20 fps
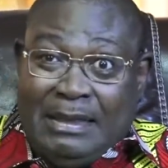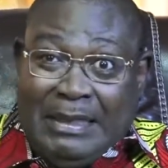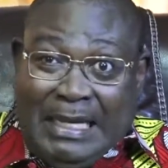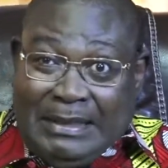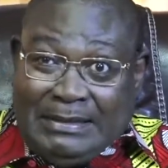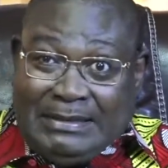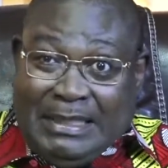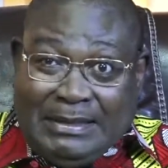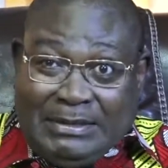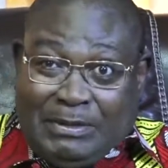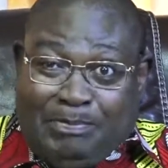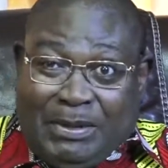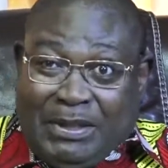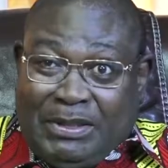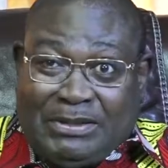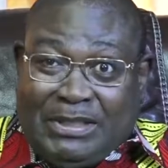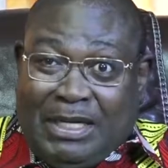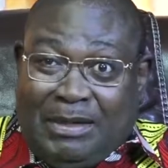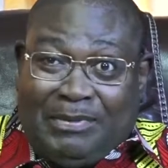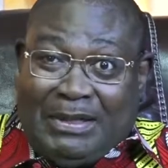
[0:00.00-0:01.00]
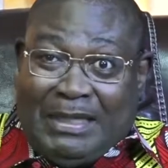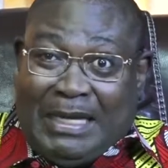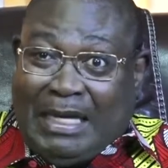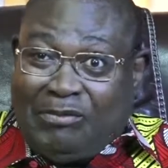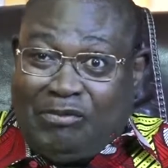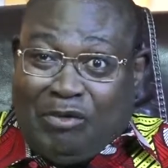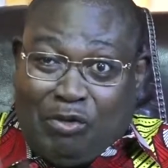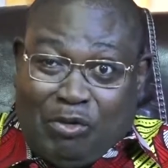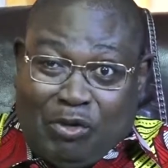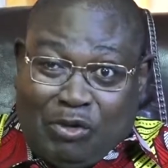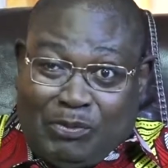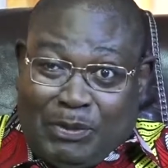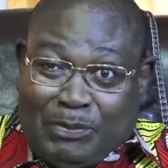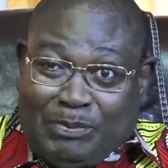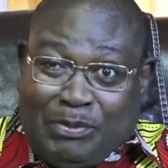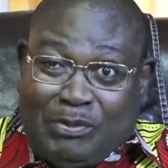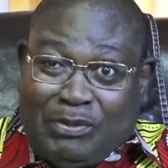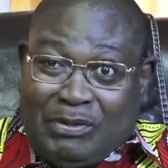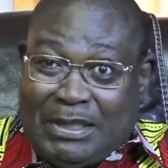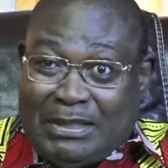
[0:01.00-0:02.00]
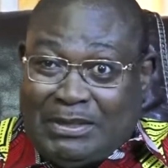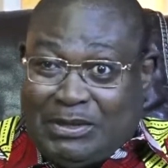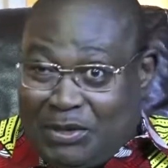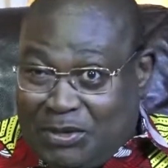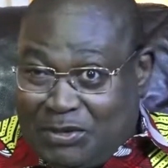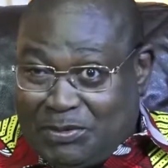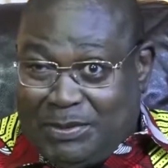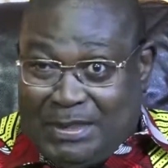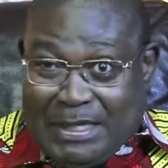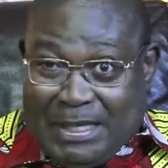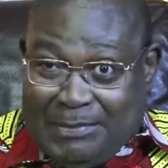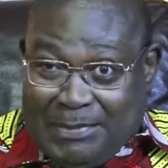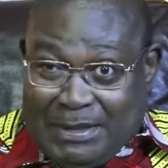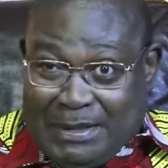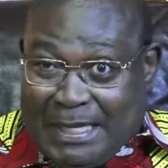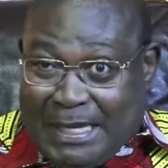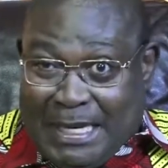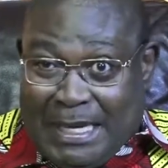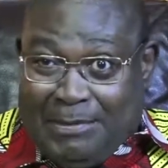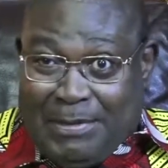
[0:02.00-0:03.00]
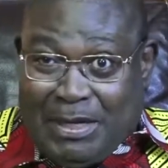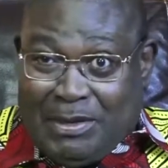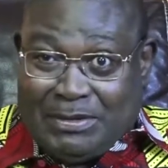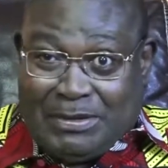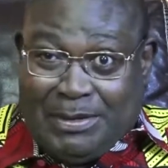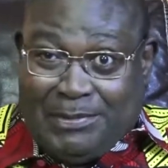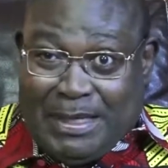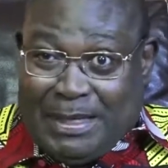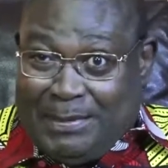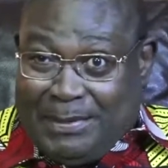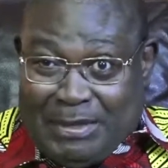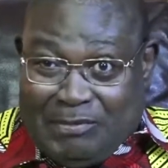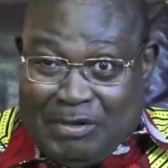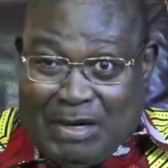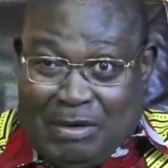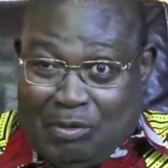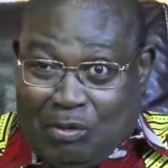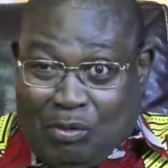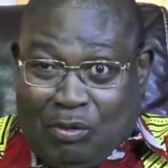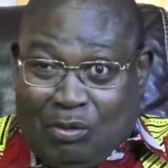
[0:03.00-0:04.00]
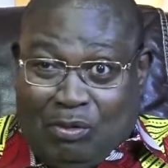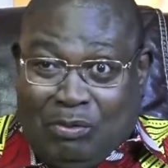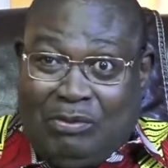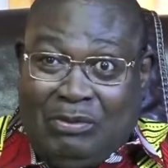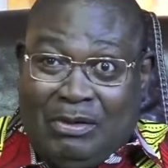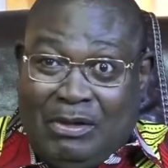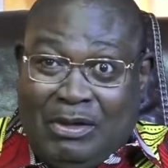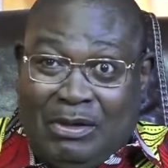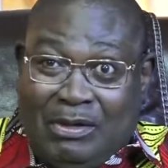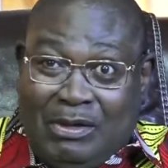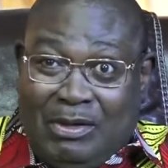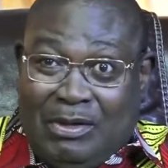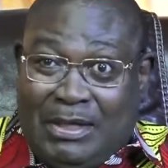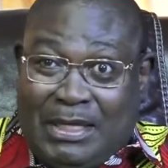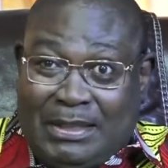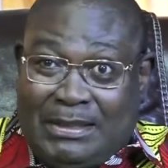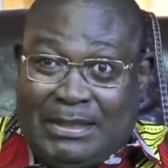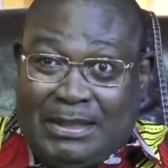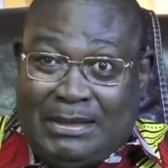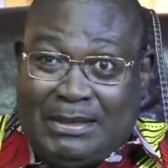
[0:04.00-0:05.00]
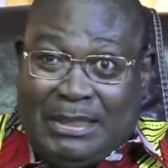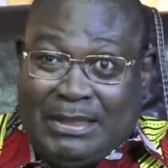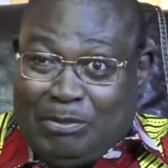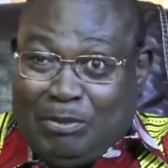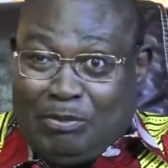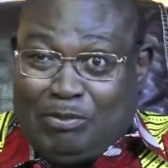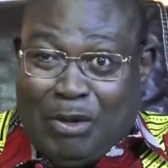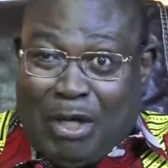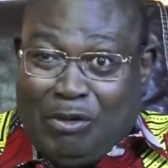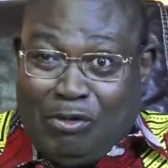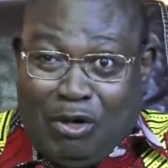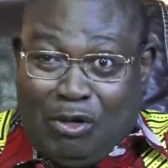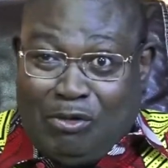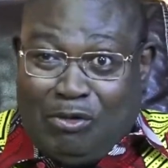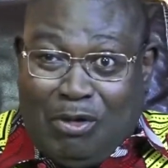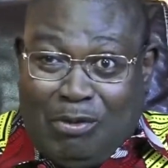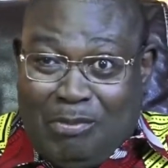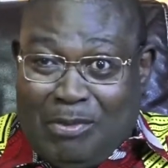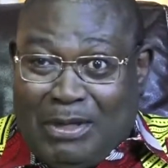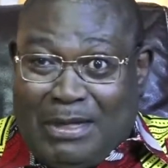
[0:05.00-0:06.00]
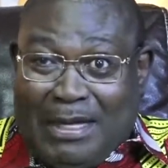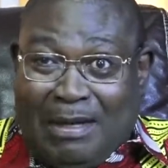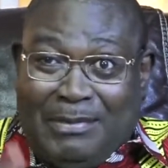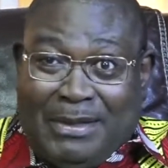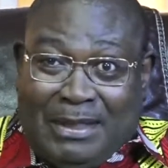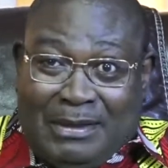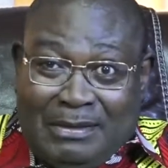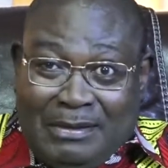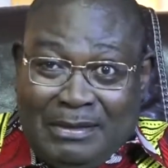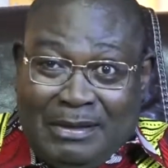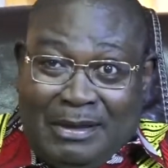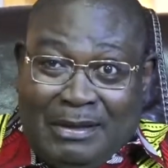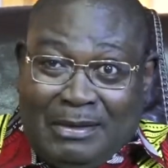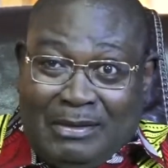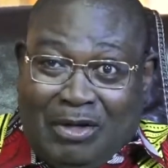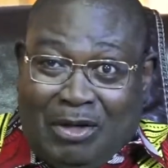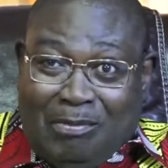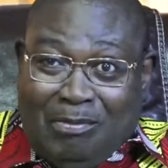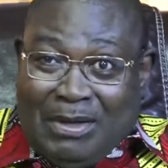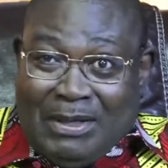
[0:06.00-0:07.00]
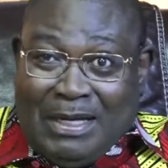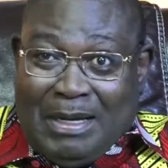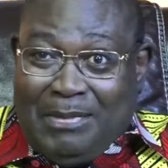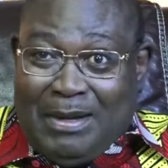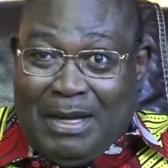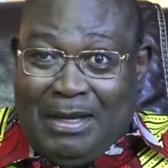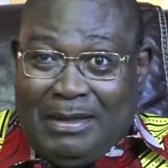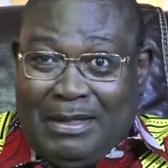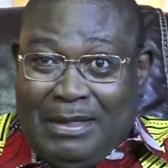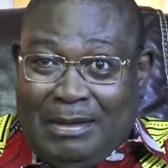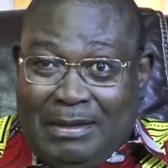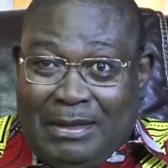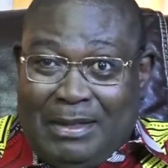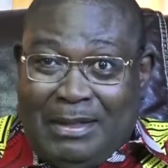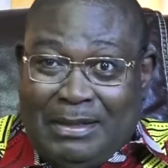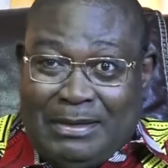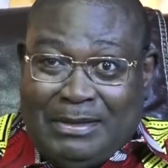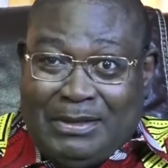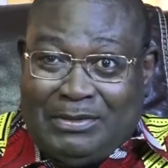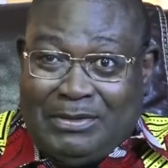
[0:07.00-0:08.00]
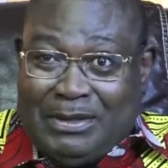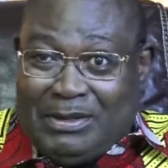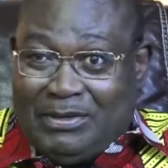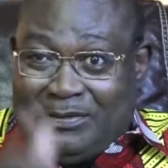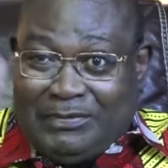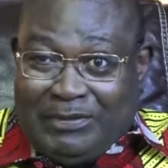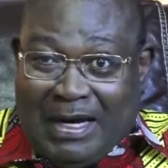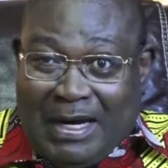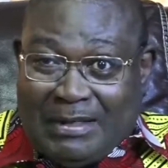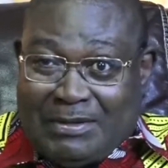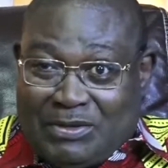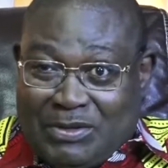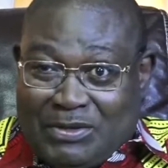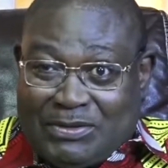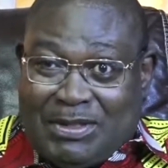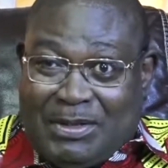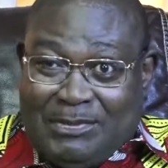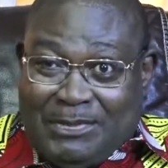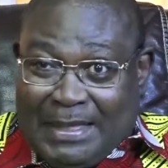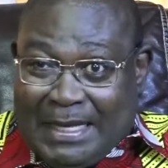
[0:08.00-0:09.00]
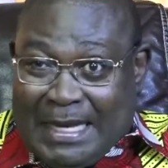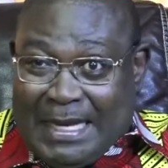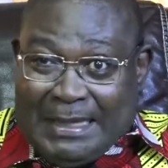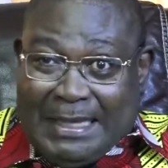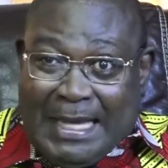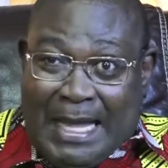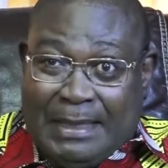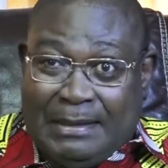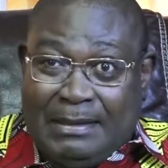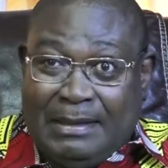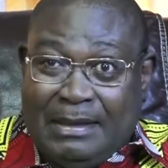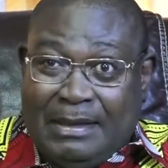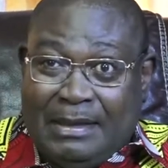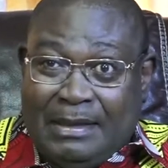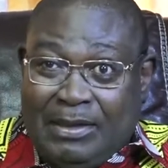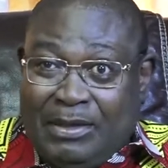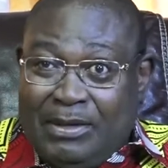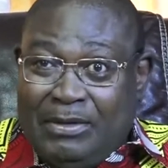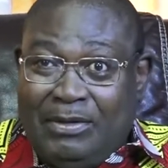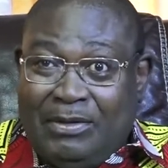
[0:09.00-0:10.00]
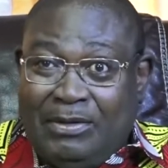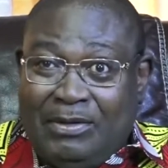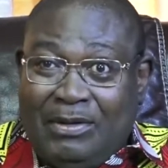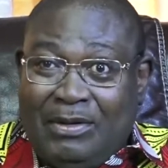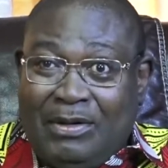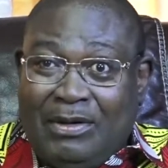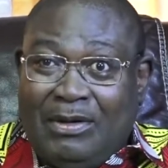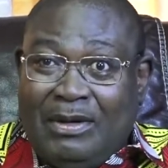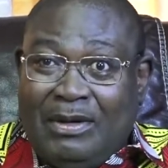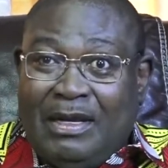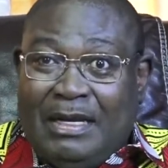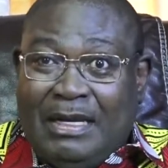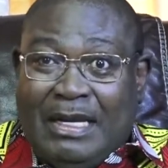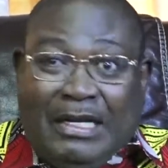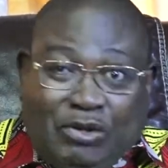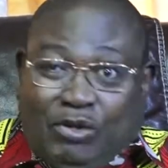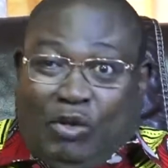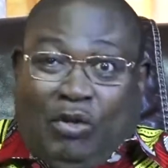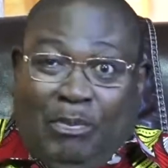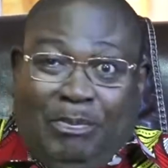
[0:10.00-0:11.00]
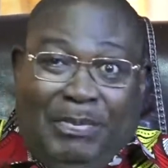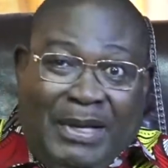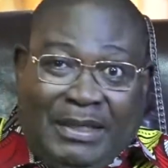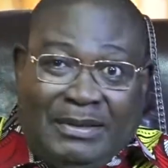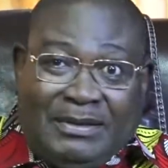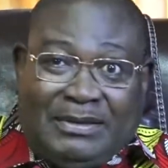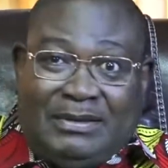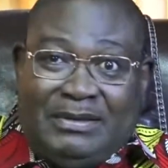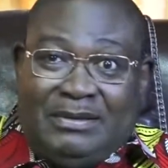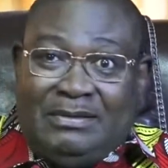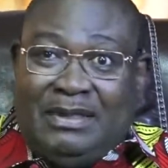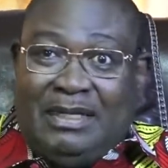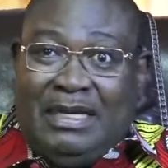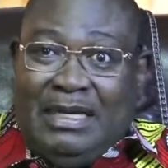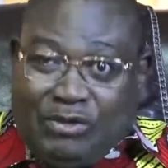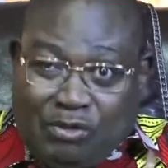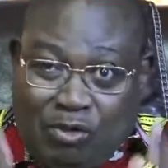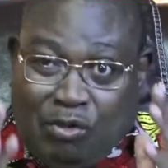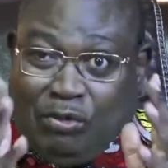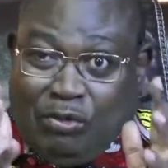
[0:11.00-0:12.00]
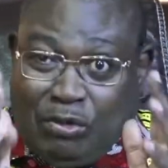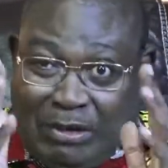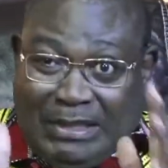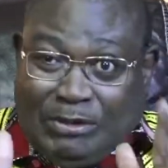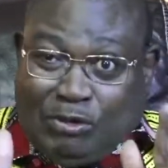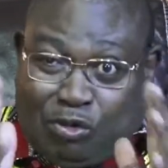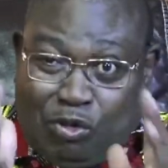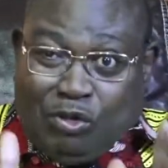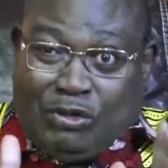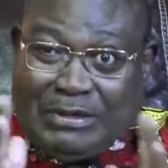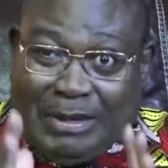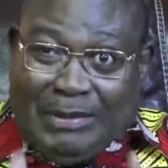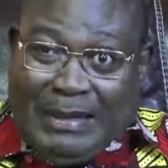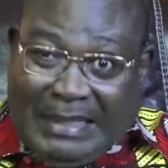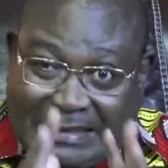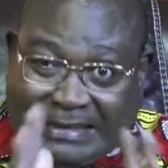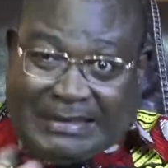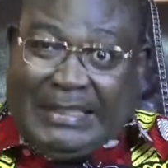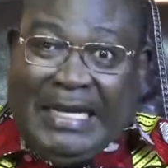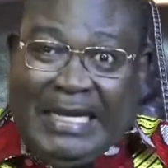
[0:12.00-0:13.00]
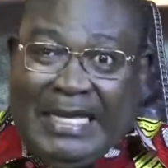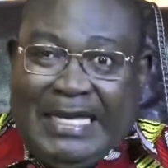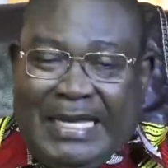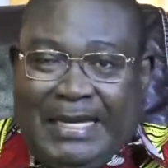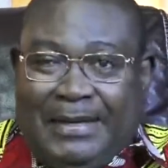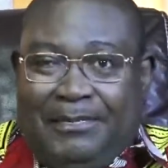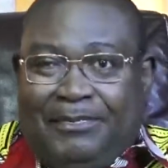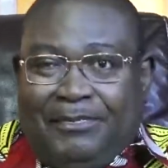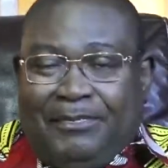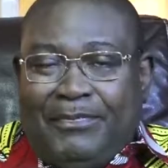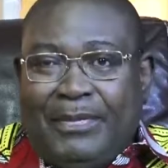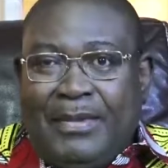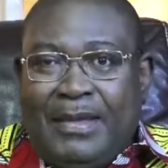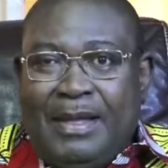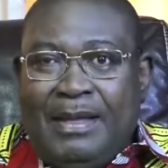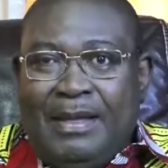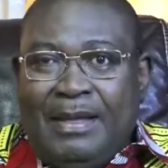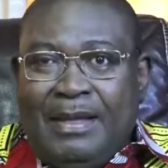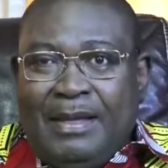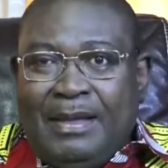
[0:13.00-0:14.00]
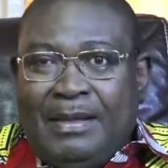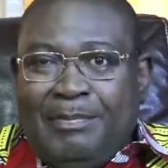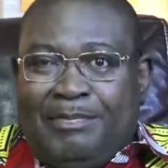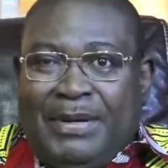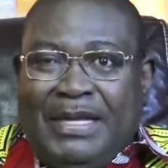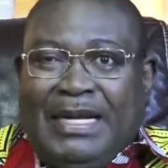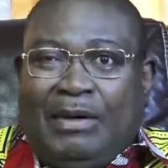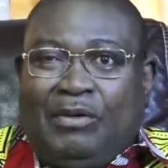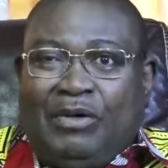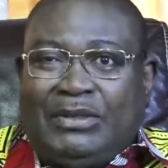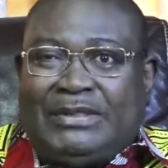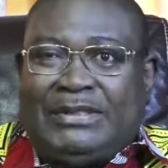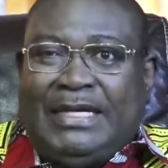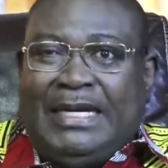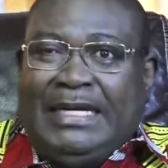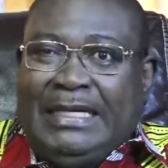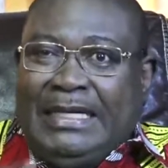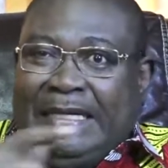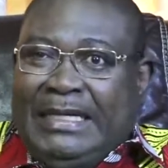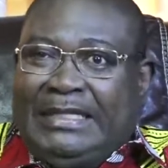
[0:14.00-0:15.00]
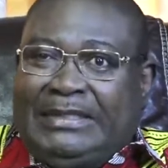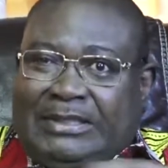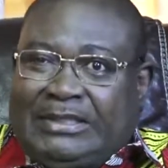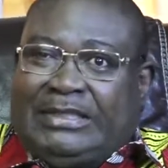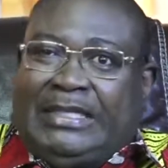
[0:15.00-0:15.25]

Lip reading: Let's just build something. As for those people, excuse me, I'm in the gamma. I'm saying, man, you get it? These people, no, don't bother me. Don't bother about the children of rats or something like that. You know, let's go build. Let's do something. Let's stay here. Peter was saying, let's